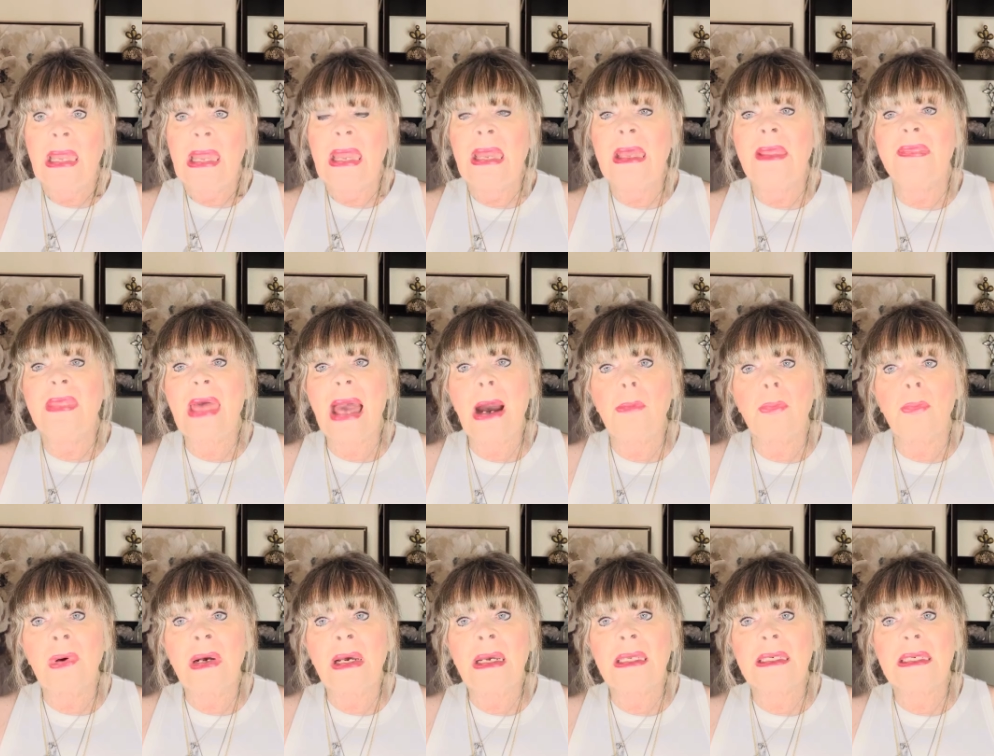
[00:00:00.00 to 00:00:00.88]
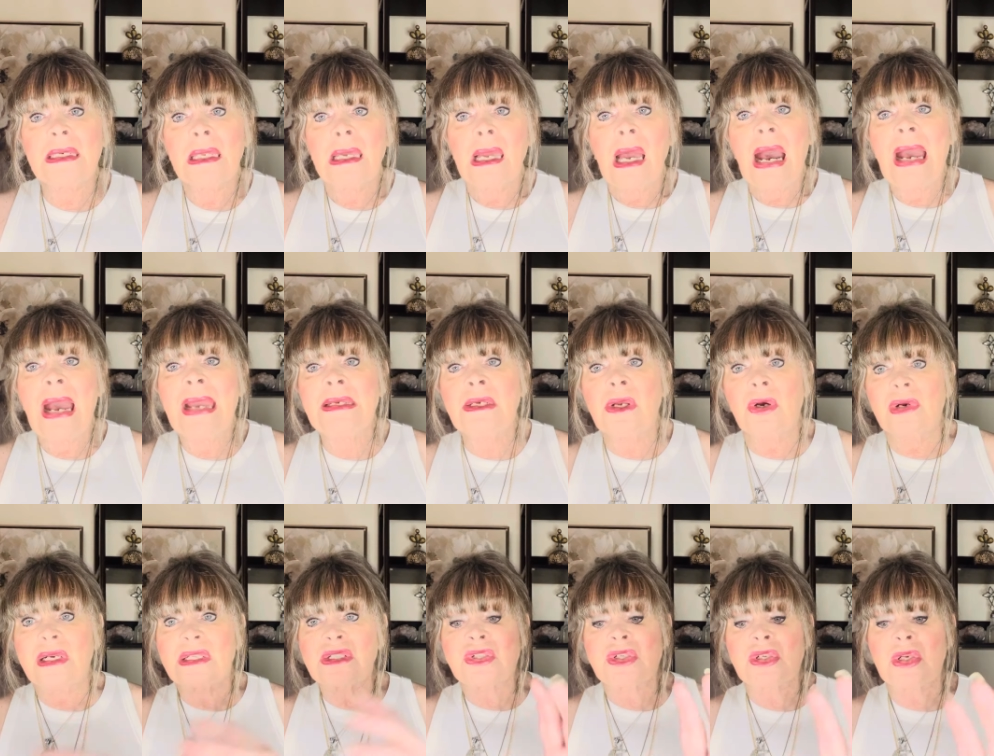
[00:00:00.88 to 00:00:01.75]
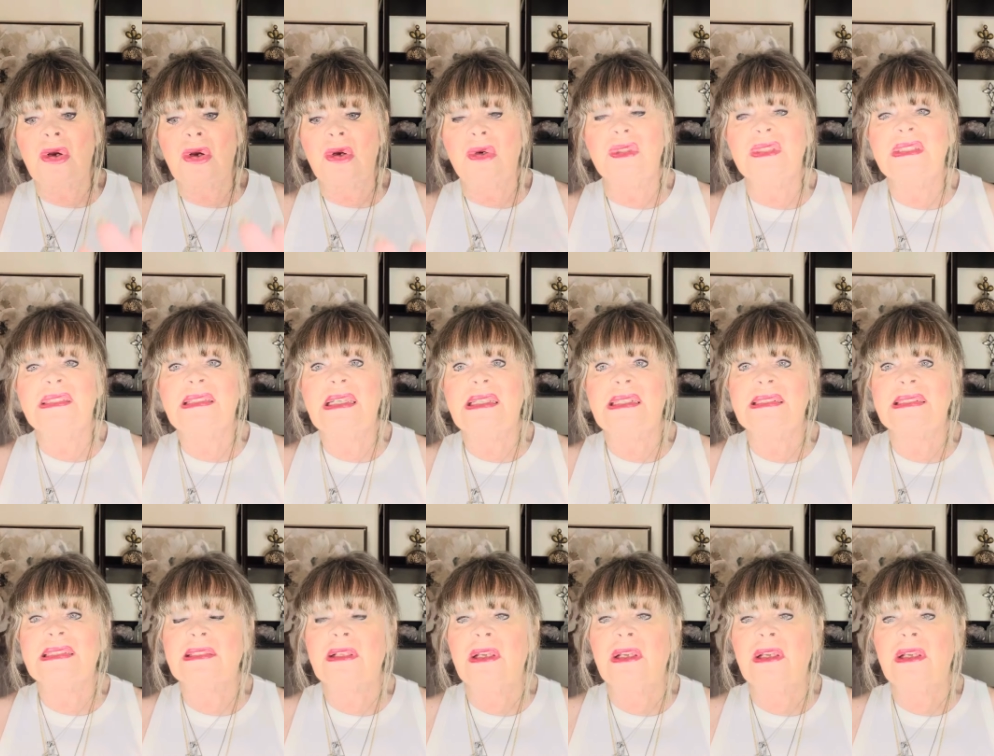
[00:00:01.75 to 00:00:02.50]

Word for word: And that one, I know it shows that it's